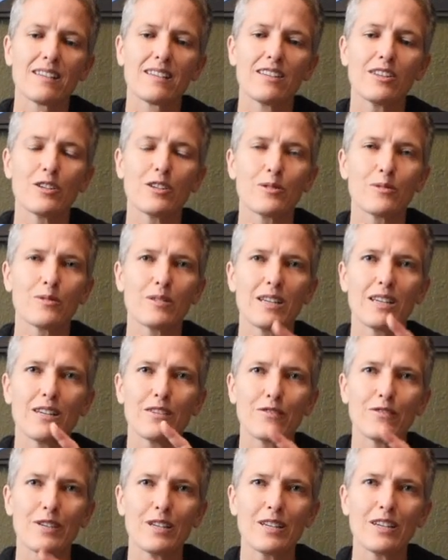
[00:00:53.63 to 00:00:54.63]
your ring
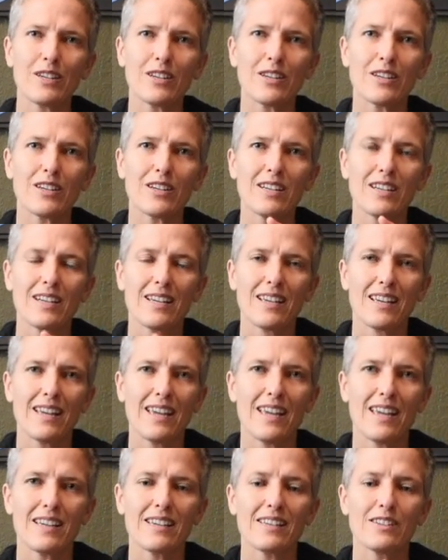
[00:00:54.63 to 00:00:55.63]
finger,
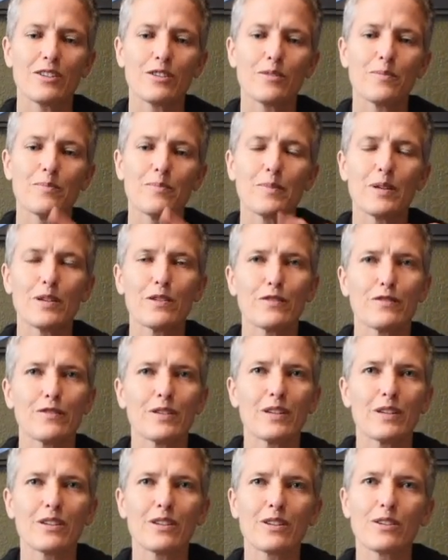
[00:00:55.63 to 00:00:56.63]
and your middle
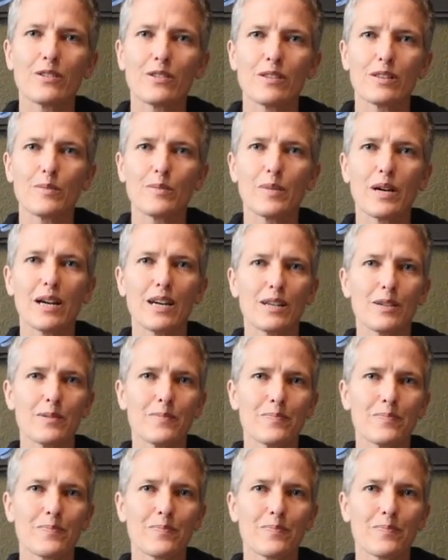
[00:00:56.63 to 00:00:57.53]
finger go on the bottom.